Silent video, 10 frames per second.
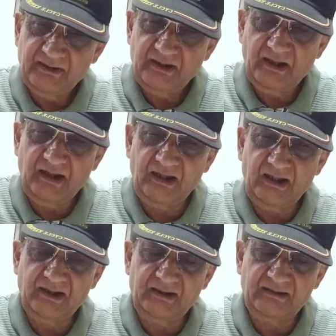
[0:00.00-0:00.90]

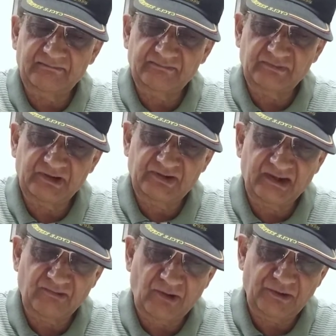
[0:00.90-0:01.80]
this
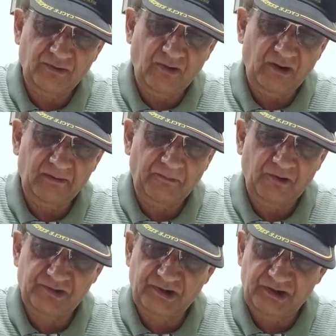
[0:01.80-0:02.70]
thing what you call
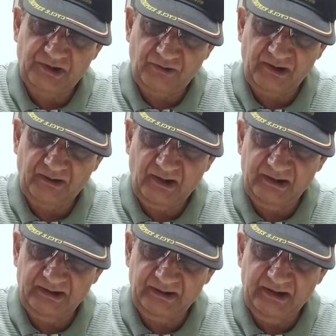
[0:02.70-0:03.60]
prostatic urethra
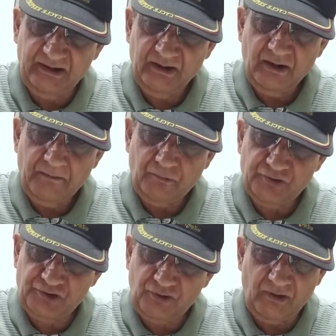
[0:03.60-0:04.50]
in the
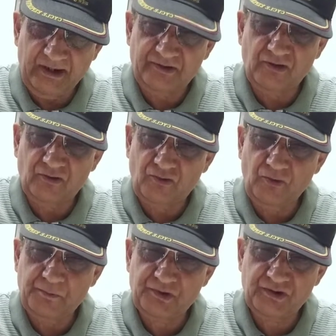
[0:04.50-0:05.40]
posterolateral
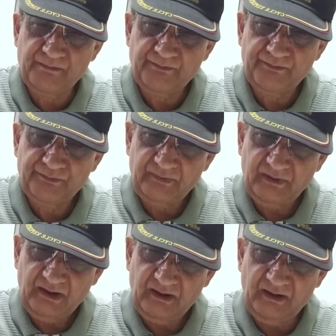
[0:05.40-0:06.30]
grooves
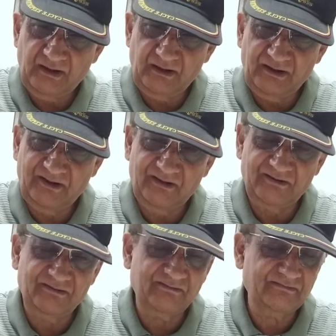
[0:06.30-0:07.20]

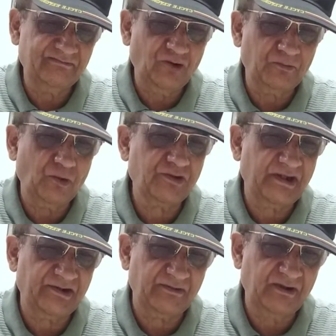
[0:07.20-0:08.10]
on both
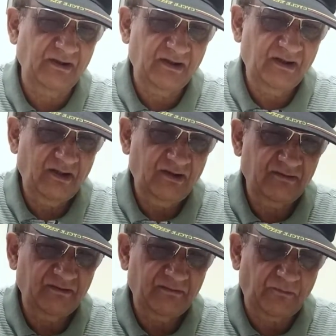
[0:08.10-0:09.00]
sides of the
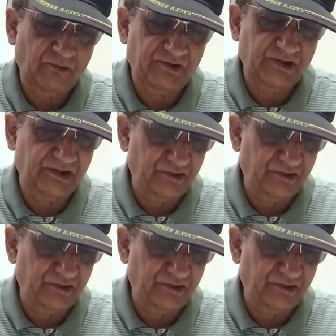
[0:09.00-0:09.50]
prostatic